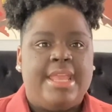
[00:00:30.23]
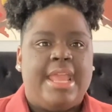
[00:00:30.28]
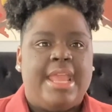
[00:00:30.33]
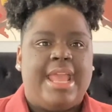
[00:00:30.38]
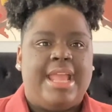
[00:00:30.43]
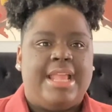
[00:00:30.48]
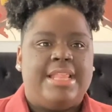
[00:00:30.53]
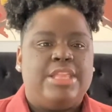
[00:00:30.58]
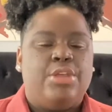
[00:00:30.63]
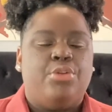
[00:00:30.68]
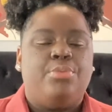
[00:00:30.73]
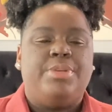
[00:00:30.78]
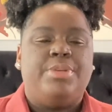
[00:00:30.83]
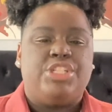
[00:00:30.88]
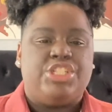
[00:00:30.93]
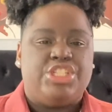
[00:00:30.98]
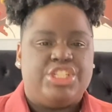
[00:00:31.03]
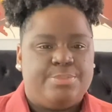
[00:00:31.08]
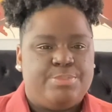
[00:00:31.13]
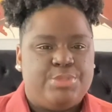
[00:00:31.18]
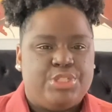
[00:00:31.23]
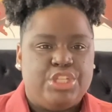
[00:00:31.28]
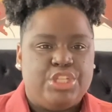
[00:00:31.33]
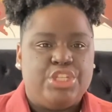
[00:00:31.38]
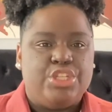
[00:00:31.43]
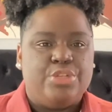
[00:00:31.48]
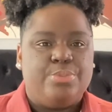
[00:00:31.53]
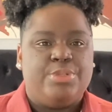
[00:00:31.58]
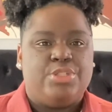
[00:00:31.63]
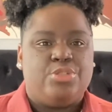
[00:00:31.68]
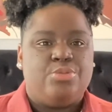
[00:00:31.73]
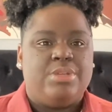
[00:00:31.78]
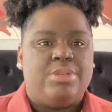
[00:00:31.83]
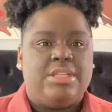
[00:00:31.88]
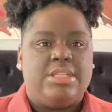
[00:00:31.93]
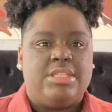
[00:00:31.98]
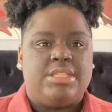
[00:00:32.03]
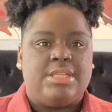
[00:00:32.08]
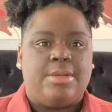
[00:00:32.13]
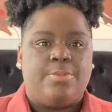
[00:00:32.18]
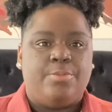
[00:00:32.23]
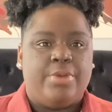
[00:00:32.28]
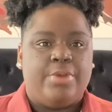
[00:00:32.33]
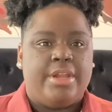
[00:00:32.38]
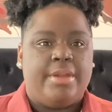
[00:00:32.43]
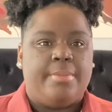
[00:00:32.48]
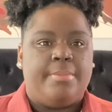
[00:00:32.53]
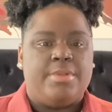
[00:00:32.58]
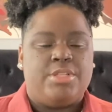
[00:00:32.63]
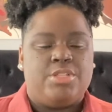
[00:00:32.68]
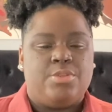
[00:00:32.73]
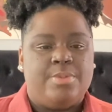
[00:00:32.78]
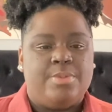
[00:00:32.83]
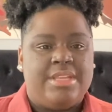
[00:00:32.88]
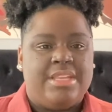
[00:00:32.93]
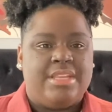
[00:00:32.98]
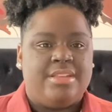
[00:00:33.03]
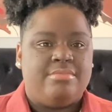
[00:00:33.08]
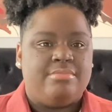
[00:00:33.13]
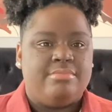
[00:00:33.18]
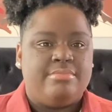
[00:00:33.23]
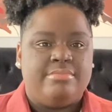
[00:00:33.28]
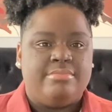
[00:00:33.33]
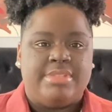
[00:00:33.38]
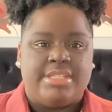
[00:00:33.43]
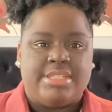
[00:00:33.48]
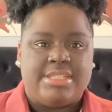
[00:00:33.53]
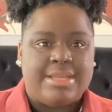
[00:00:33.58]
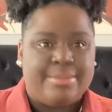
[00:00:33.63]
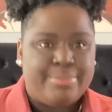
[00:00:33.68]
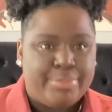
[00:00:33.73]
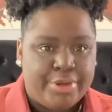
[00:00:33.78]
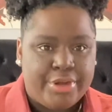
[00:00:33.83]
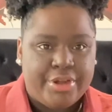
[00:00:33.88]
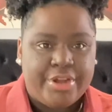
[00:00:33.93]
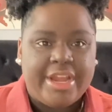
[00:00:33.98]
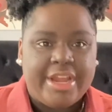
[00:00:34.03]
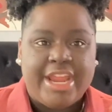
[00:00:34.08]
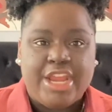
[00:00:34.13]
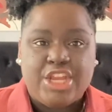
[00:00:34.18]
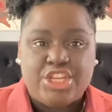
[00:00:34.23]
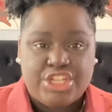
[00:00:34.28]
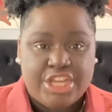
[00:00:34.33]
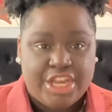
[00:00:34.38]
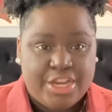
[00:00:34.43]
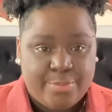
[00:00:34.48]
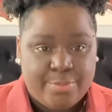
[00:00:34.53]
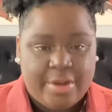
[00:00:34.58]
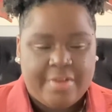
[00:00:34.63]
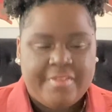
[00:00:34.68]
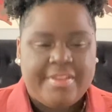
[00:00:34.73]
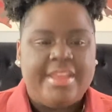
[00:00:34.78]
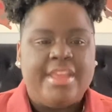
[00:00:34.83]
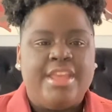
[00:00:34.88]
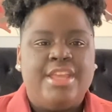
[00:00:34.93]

and they will be shipped to you somewhere between December and January.